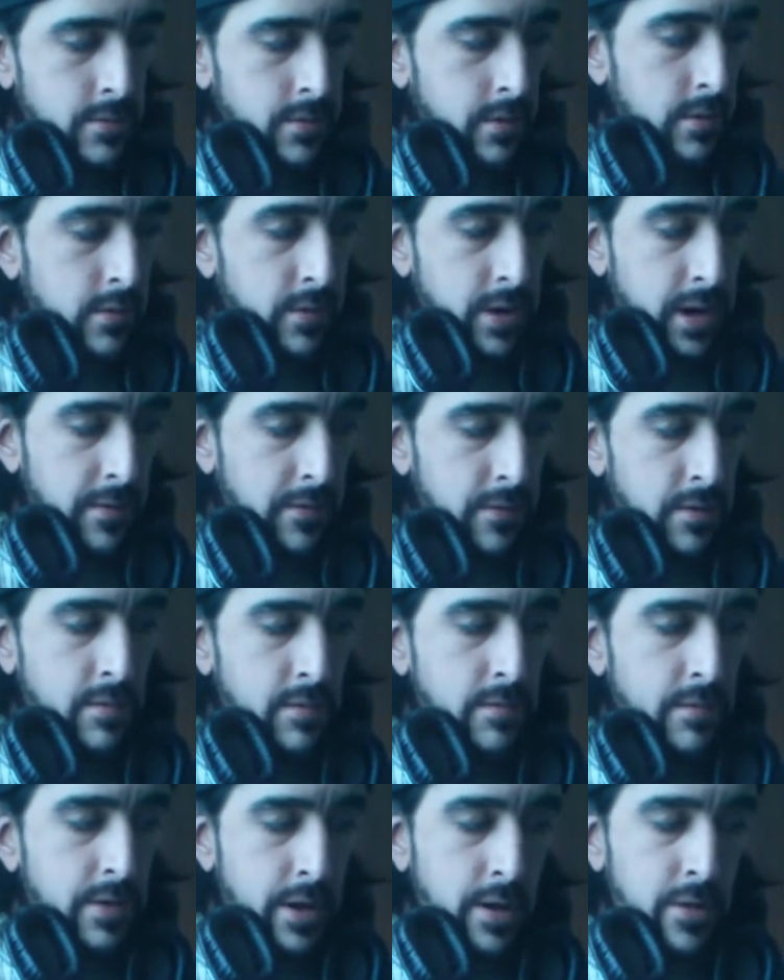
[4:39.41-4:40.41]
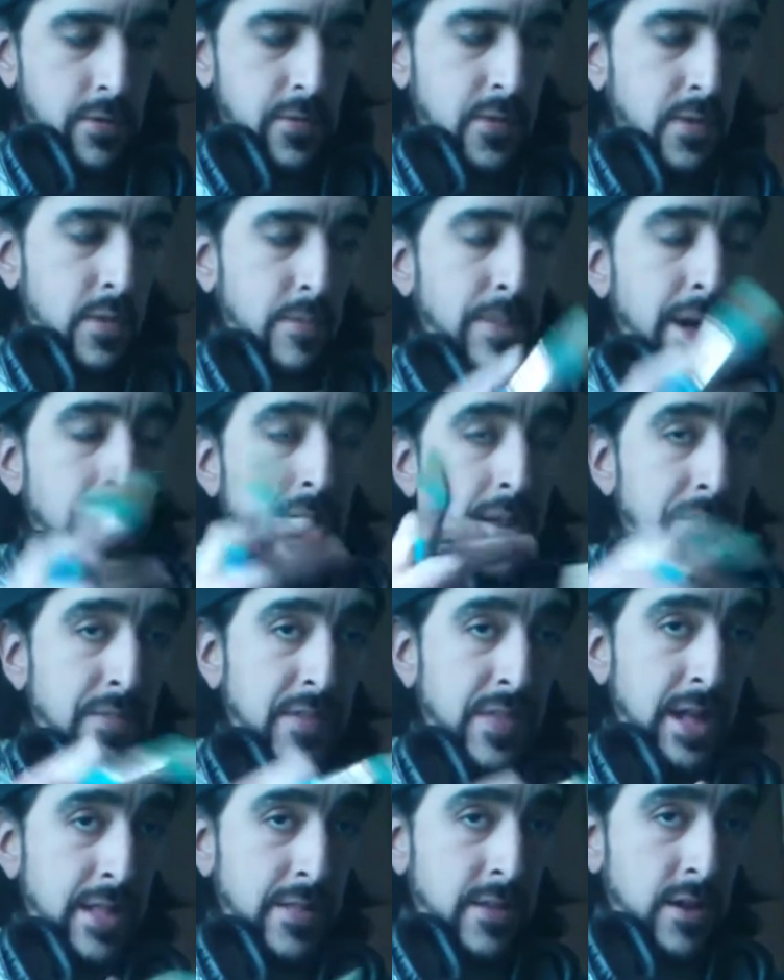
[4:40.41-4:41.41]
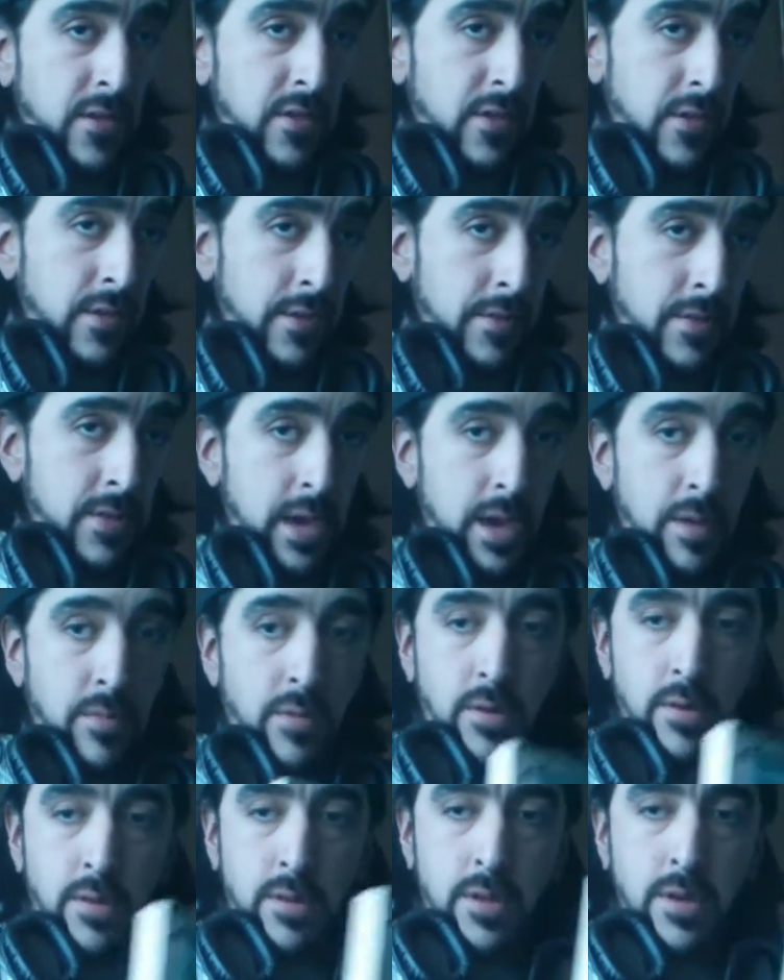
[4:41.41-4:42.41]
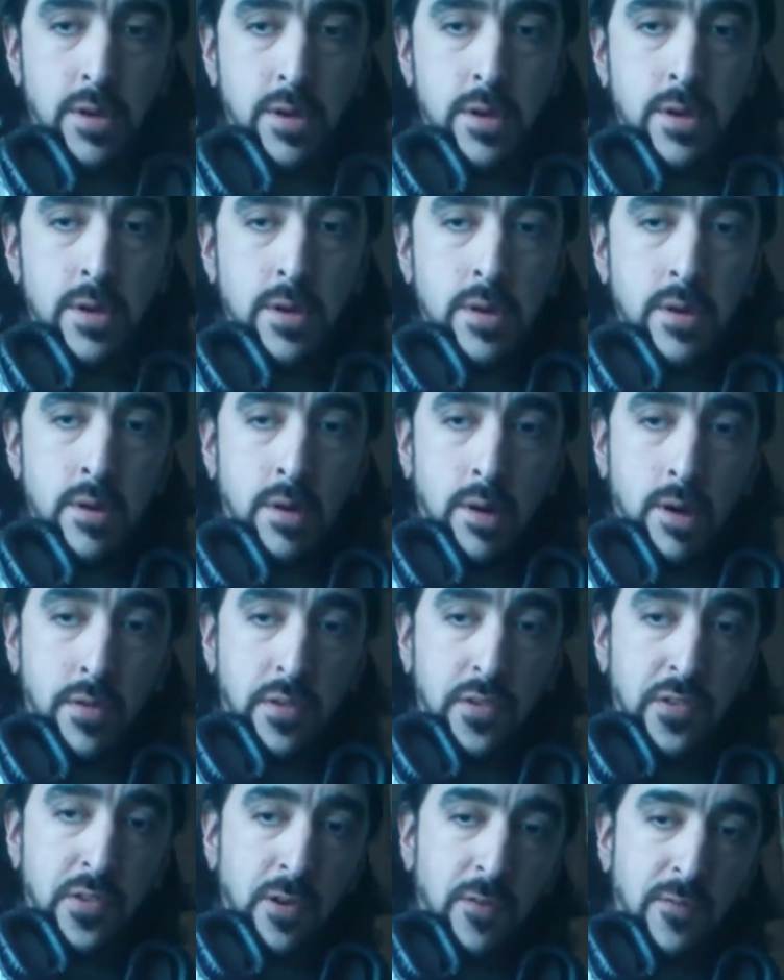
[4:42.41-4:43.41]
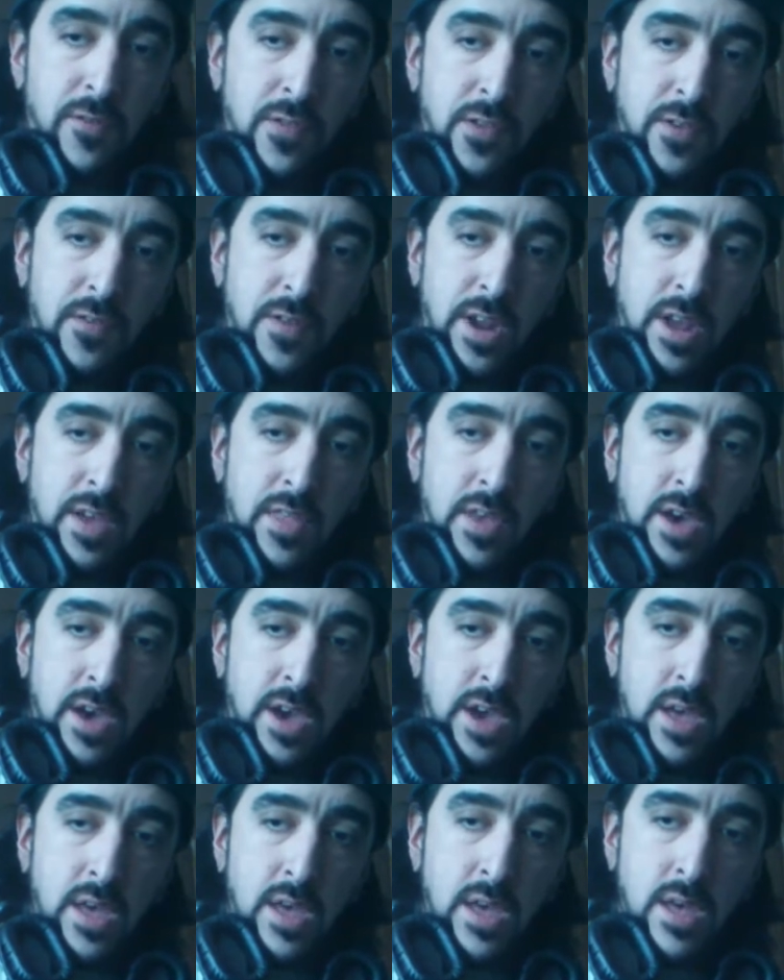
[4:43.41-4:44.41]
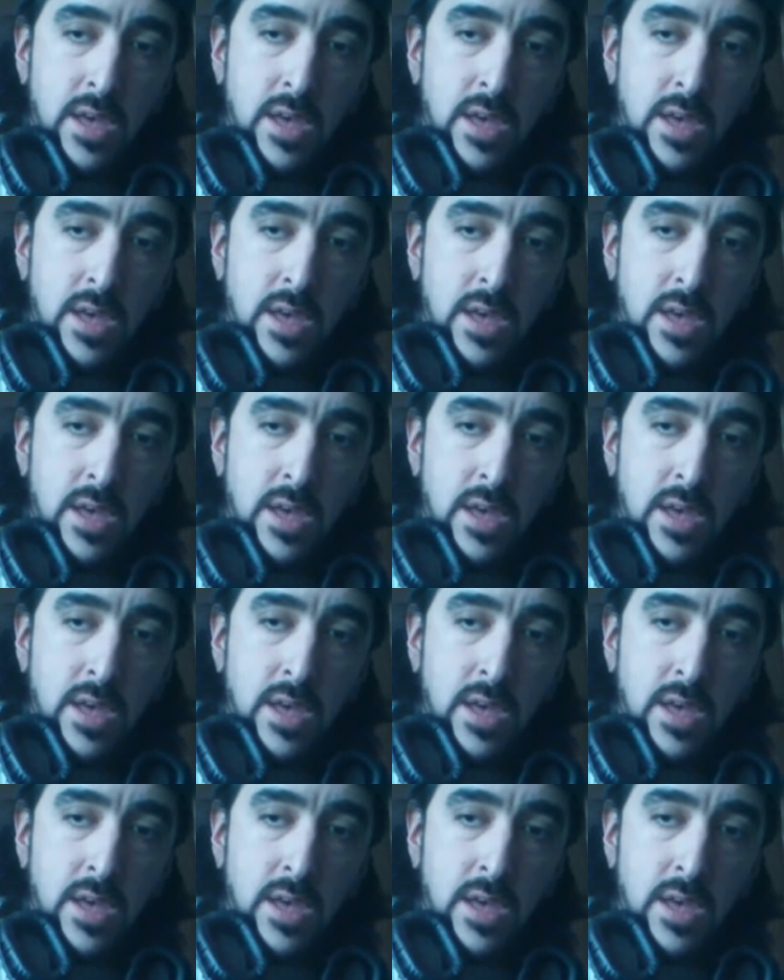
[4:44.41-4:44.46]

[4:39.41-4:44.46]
or whatever, you know, so the bottom's not touching the table or the surface of anything.